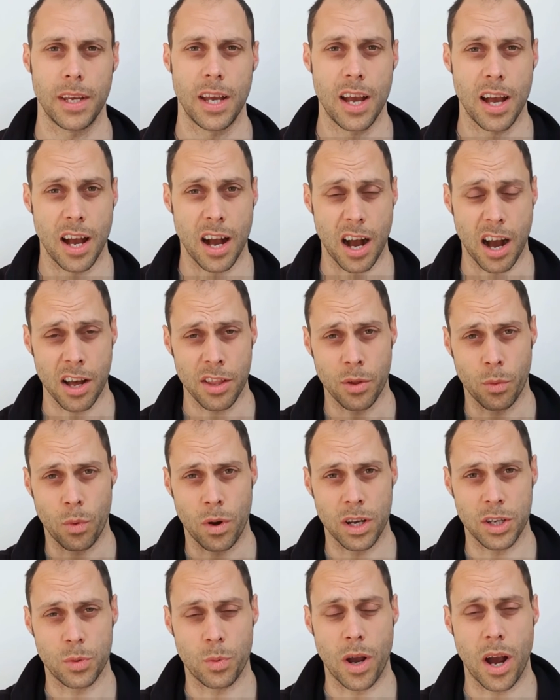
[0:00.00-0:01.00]
Otherwise,
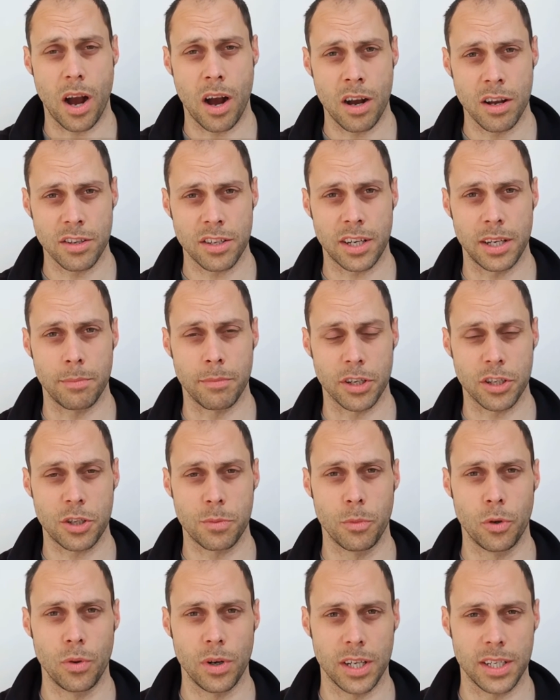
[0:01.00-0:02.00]
we're asking my
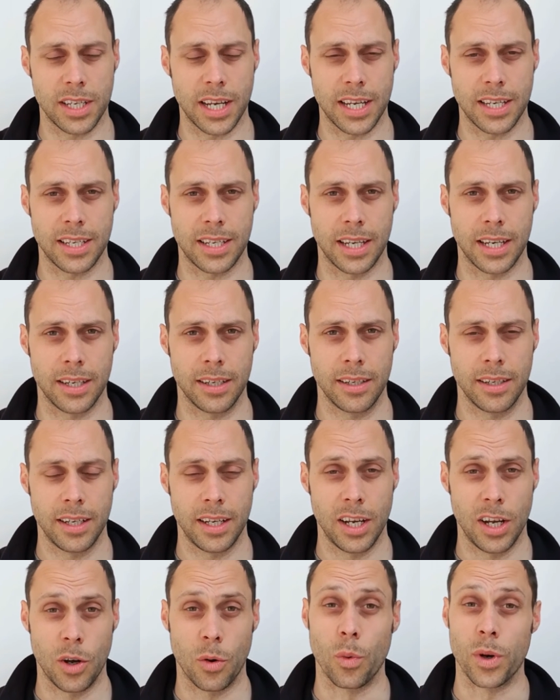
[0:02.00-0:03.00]
small intestine,
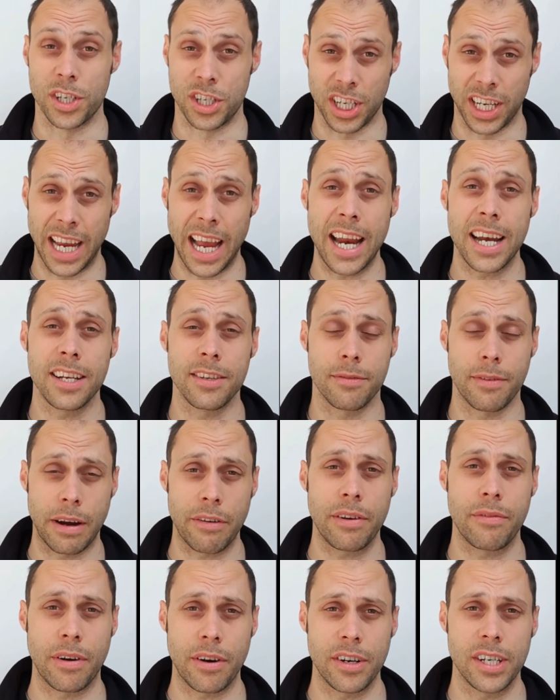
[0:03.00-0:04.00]
which again is very,
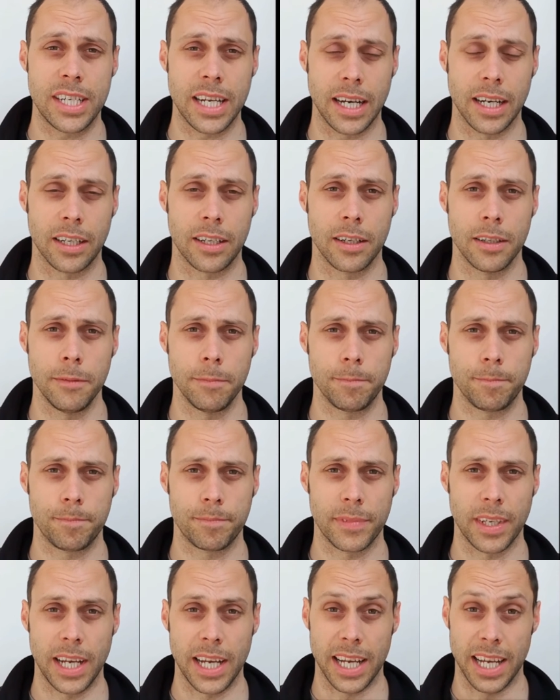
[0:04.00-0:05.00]
very delicate.
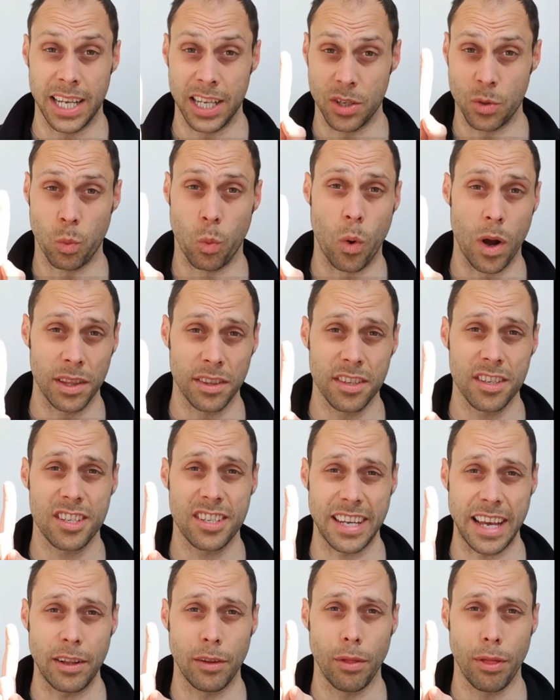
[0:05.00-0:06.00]
It's 1
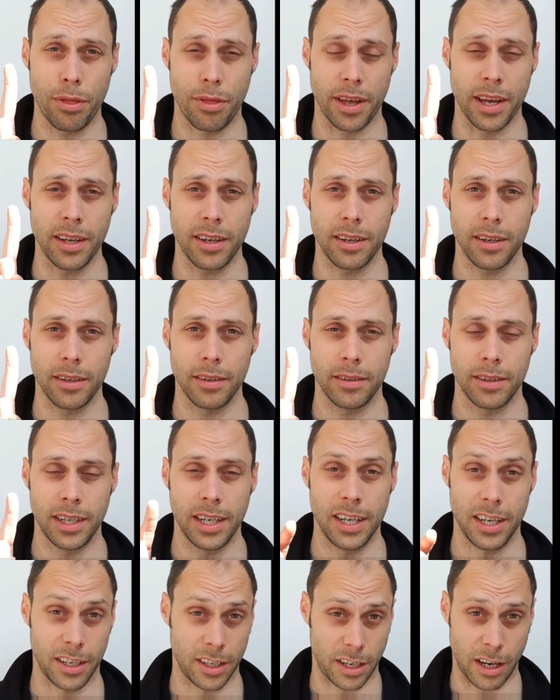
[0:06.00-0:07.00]
cell thick,
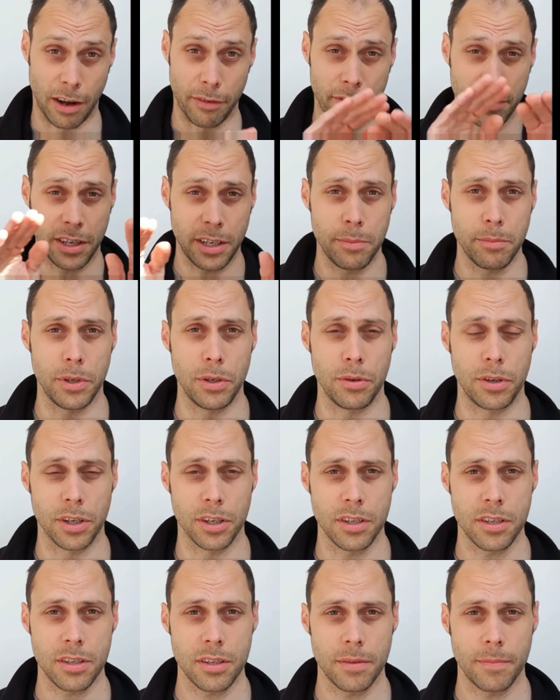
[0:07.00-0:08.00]
covered in
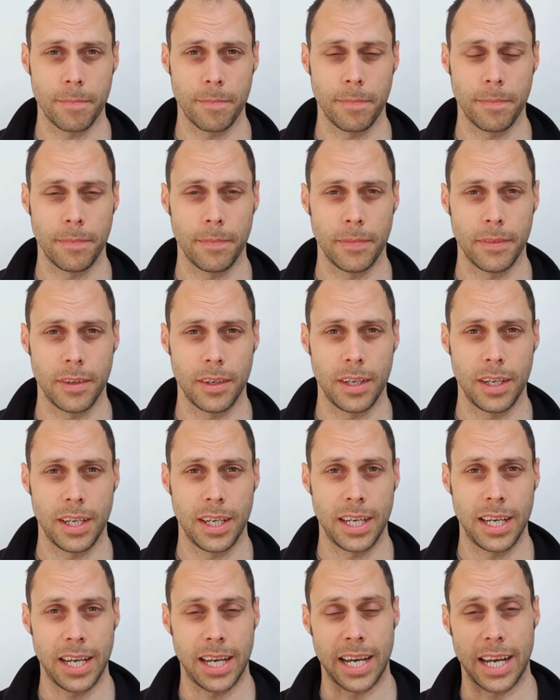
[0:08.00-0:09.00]
mucus.
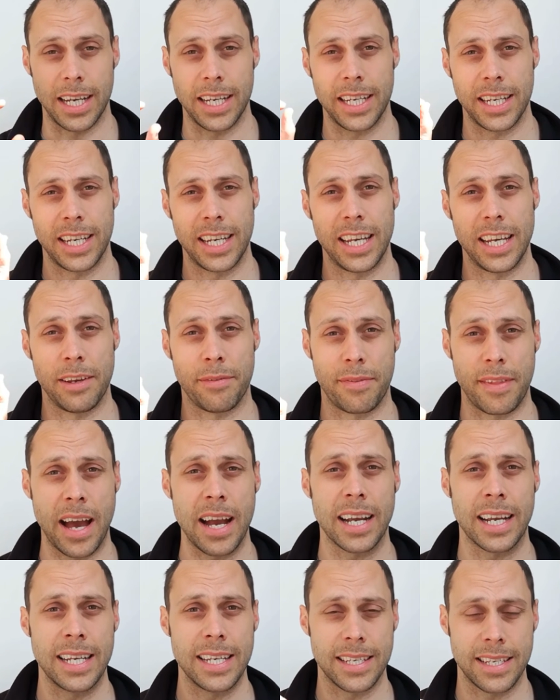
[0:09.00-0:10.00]
Okay, if that
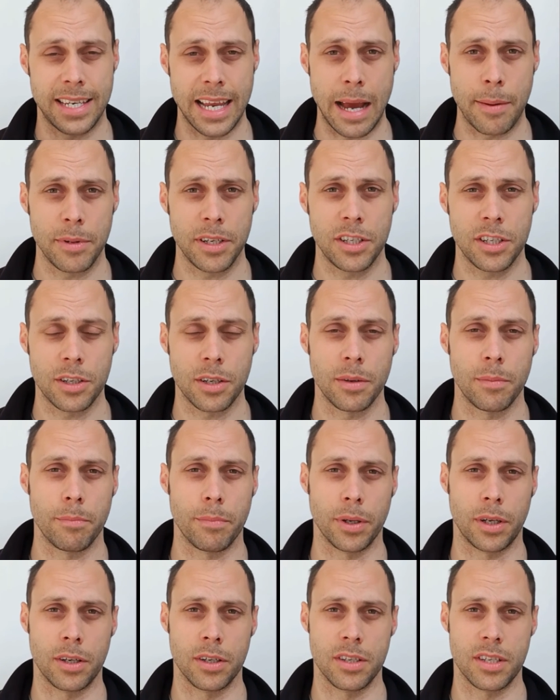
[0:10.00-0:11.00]
gets damaged
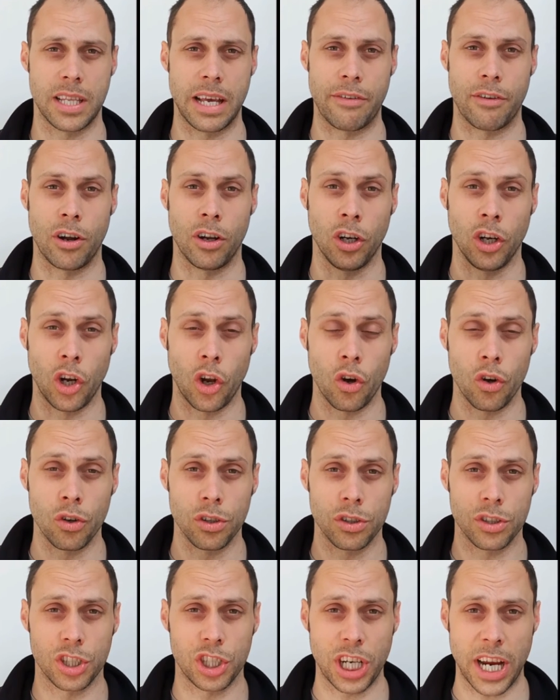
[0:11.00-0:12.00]
because there are long
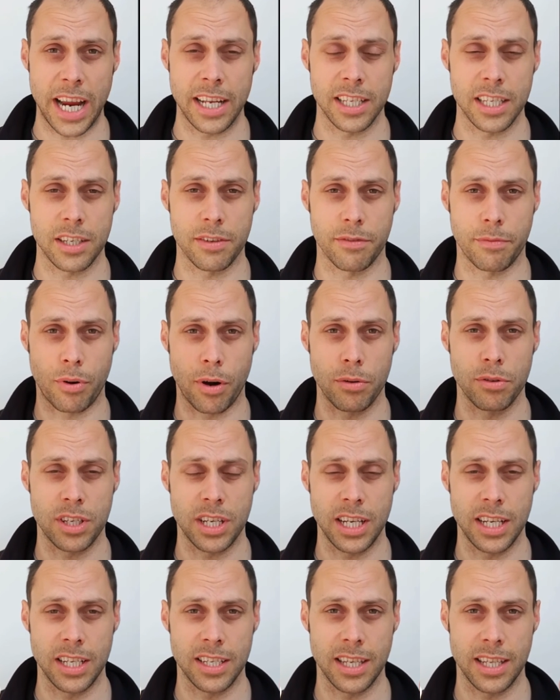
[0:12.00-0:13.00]
chains of
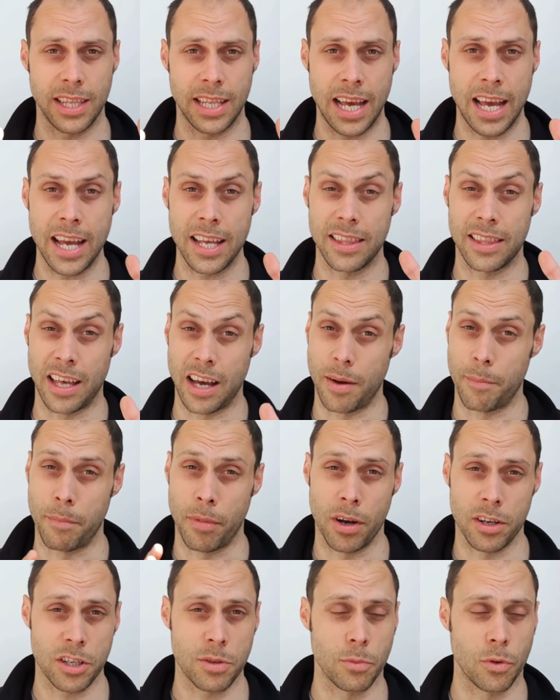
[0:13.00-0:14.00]
proteins in there that my
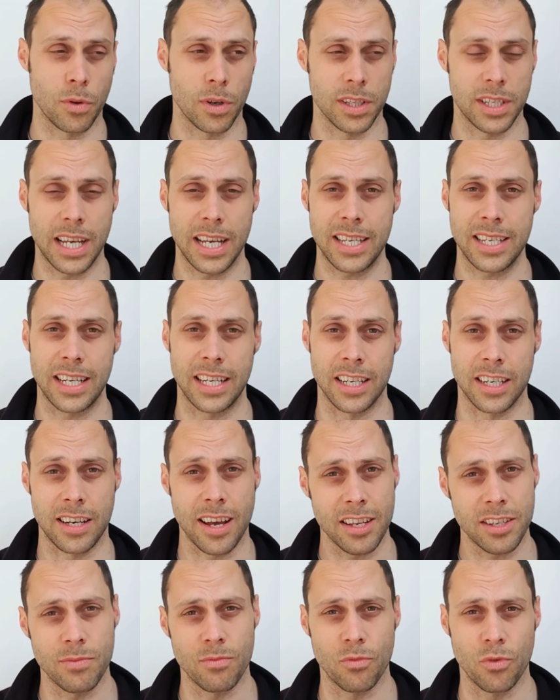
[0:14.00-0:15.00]
small intestine
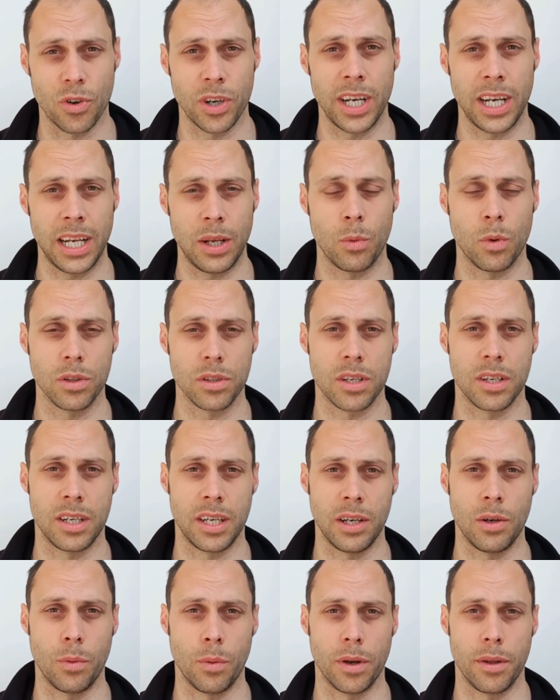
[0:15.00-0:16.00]
doesn't really want to deal
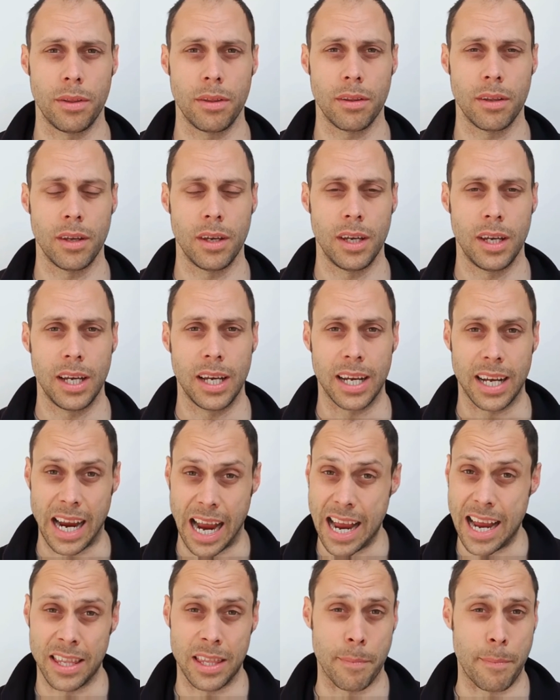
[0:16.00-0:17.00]
with, okay,
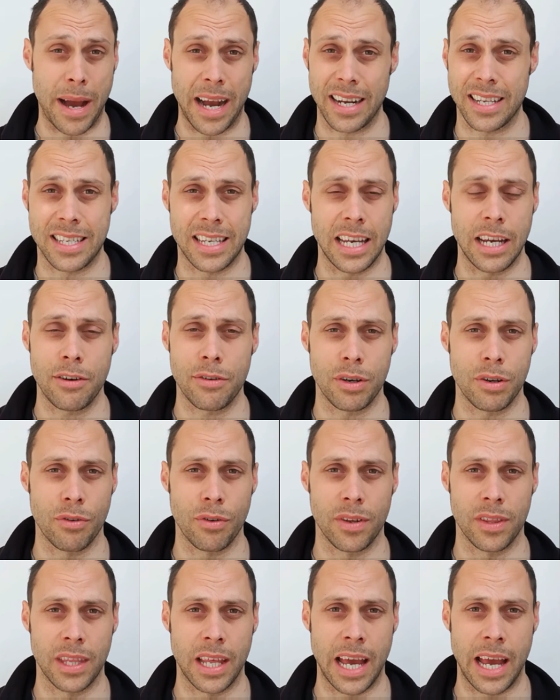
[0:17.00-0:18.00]
and the bacteria in
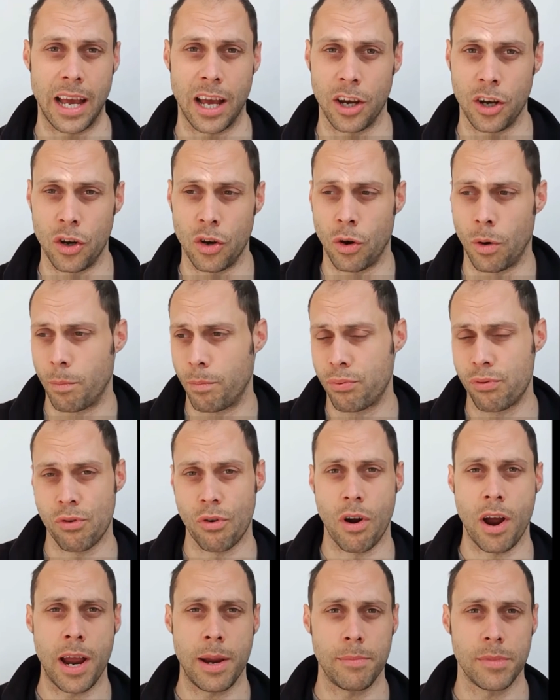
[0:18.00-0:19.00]
there are not
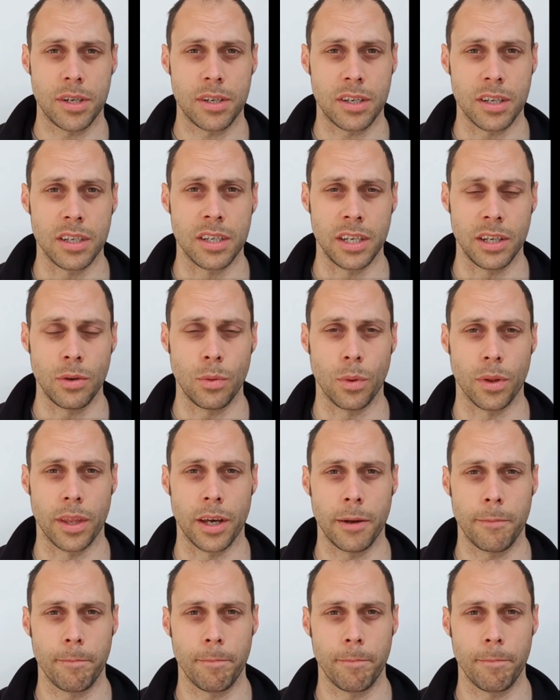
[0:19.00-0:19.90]
primed to deal with it,